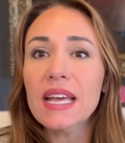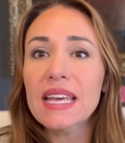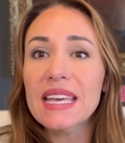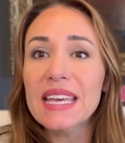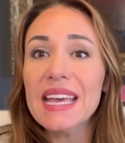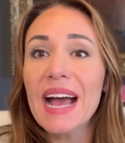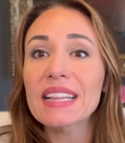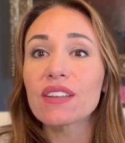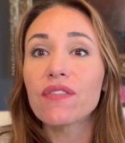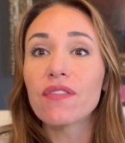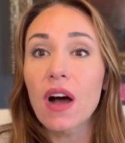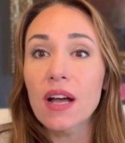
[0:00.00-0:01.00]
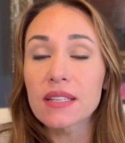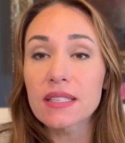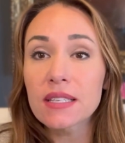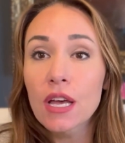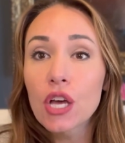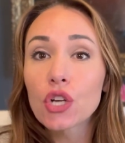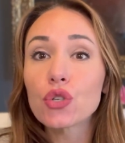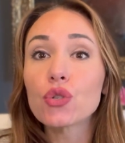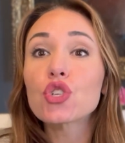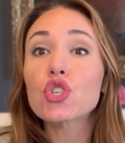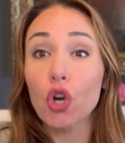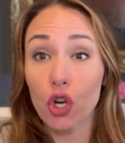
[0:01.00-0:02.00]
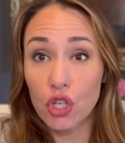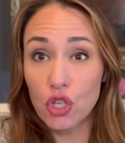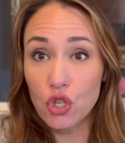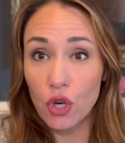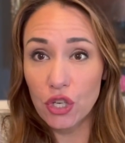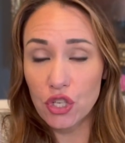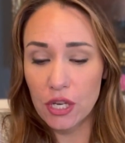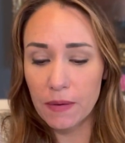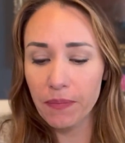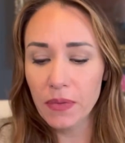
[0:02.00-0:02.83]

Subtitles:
he had the funds to start construction.